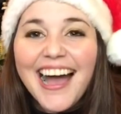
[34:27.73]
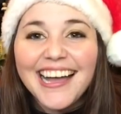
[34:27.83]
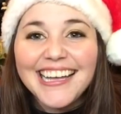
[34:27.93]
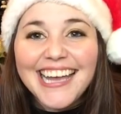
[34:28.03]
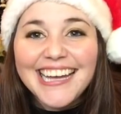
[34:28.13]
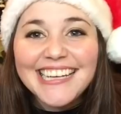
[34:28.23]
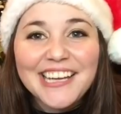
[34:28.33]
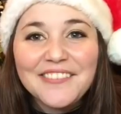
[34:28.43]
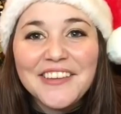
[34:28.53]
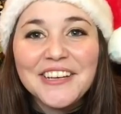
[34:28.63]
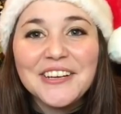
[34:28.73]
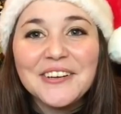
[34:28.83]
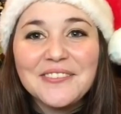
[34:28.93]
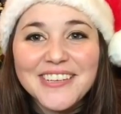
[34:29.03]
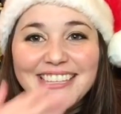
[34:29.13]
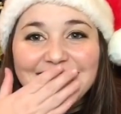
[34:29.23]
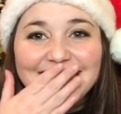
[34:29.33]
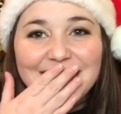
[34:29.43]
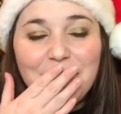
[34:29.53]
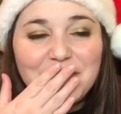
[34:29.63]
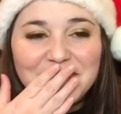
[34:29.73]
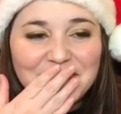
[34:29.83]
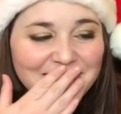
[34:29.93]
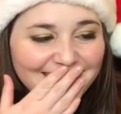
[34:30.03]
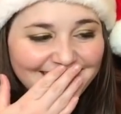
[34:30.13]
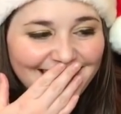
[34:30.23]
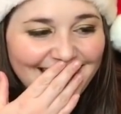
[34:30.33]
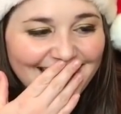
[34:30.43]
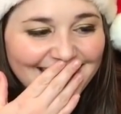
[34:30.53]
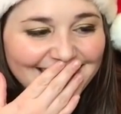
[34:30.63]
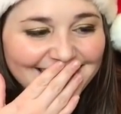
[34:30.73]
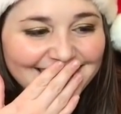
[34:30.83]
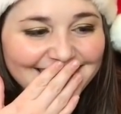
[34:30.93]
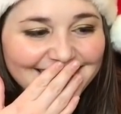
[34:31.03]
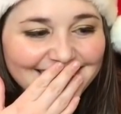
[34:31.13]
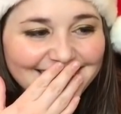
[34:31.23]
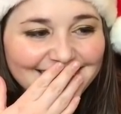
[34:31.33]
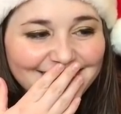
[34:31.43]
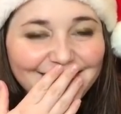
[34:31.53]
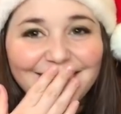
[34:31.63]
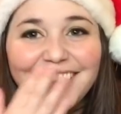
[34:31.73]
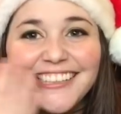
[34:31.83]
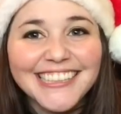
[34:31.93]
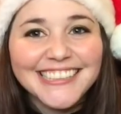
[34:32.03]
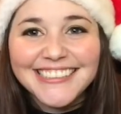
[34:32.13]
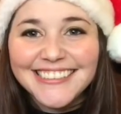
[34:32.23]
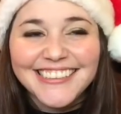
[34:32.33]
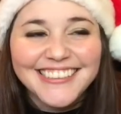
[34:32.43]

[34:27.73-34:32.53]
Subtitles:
I can't even with this Dumbledore, like, what?